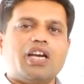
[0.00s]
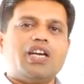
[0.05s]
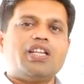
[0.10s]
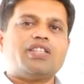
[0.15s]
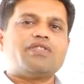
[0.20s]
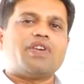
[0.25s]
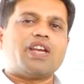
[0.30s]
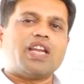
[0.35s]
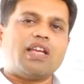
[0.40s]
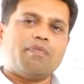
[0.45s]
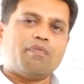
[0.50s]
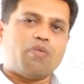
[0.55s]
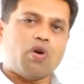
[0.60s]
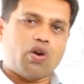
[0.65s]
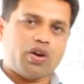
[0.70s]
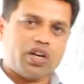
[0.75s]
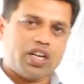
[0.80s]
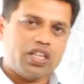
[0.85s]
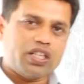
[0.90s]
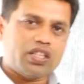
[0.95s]
it is very
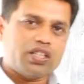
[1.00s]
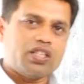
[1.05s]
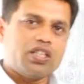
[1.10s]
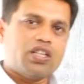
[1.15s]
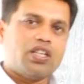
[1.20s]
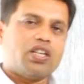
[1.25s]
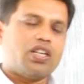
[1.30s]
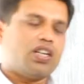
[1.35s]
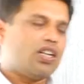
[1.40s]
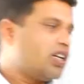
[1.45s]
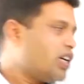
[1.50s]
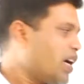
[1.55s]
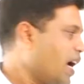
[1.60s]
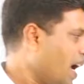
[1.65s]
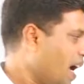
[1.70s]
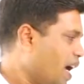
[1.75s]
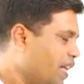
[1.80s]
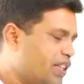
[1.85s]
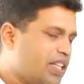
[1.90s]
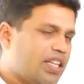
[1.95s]
important.
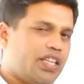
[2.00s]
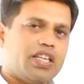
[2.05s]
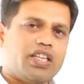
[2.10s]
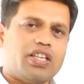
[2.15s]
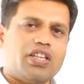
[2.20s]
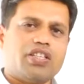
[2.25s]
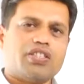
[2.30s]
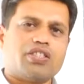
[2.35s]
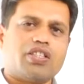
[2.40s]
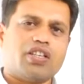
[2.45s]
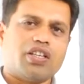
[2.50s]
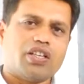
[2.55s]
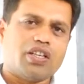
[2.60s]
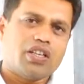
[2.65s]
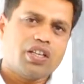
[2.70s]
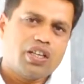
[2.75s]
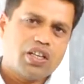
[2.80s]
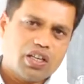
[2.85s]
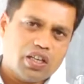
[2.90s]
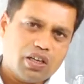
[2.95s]
I think it is
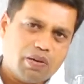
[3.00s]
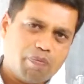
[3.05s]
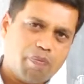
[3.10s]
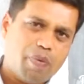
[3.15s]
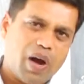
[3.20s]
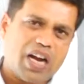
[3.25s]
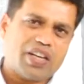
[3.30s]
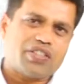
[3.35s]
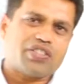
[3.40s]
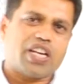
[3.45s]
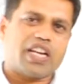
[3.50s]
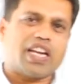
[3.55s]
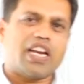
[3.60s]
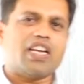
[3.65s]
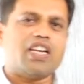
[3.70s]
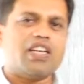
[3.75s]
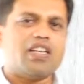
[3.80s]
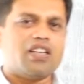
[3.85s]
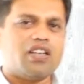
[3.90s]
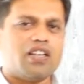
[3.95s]
the part
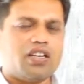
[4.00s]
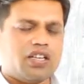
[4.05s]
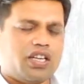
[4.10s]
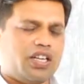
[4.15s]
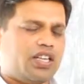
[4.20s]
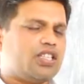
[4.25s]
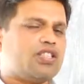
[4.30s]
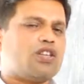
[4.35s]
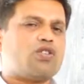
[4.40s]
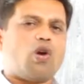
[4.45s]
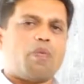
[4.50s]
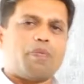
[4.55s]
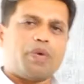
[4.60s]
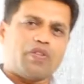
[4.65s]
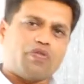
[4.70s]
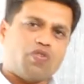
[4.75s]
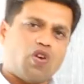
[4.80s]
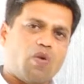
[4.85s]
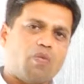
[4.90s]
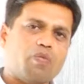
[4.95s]
second, it is a
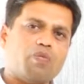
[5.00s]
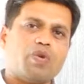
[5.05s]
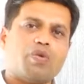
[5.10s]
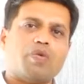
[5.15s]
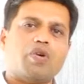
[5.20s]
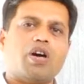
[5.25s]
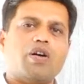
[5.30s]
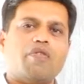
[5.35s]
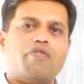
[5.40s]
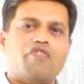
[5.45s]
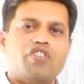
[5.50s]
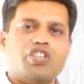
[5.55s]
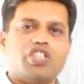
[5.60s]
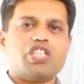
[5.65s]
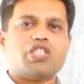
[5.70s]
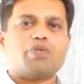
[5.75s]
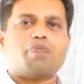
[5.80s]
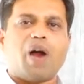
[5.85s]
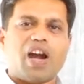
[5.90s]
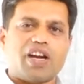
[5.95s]
topic from
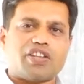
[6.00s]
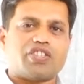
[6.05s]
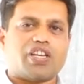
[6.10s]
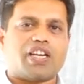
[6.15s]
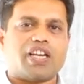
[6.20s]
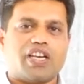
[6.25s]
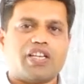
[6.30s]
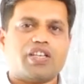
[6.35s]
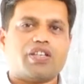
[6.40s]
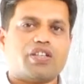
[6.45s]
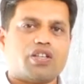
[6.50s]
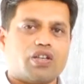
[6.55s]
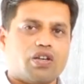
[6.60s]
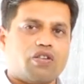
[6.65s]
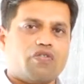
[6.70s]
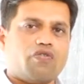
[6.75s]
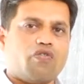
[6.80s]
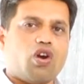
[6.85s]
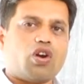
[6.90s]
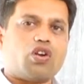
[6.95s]
physics part second
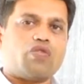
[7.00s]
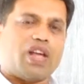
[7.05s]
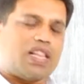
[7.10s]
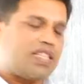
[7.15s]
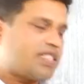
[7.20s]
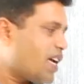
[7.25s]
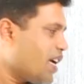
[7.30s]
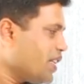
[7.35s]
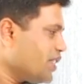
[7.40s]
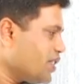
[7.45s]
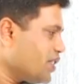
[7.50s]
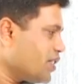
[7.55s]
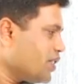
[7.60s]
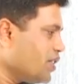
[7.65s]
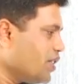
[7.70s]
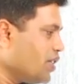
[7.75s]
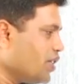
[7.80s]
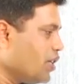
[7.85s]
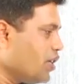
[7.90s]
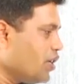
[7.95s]
for 12th
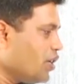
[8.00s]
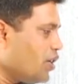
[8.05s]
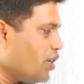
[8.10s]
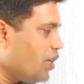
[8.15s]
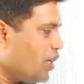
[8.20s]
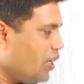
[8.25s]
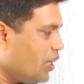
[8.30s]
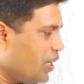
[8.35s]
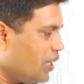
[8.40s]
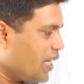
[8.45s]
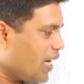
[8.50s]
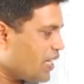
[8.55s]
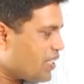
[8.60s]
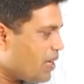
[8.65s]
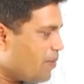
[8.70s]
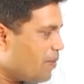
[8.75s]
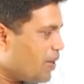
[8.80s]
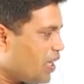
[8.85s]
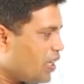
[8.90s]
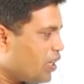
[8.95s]
science. In that
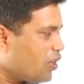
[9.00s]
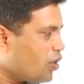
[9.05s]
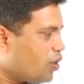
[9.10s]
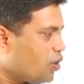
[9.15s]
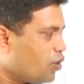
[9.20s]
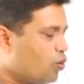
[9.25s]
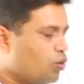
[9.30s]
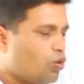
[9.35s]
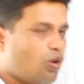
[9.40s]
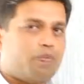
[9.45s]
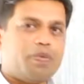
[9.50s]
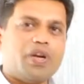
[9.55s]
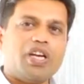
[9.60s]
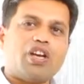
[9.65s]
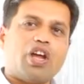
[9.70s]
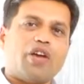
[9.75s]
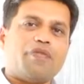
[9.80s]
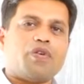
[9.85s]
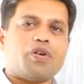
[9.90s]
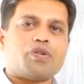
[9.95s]
semiconductor you know P
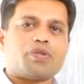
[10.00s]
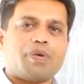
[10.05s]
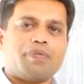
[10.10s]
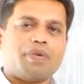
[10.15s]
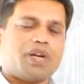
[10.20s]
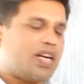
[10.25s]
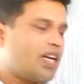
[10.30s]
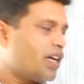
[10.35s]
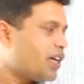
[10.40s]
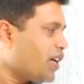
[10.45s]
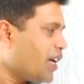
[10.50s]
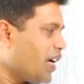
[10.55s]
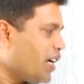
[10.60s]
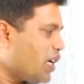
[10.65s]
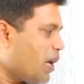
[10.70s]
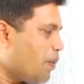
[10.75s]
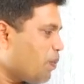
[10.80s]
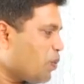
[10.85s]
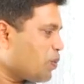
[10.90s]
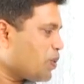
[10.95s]
type of semiconductor, N
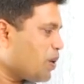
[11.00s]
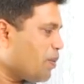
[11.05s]
type of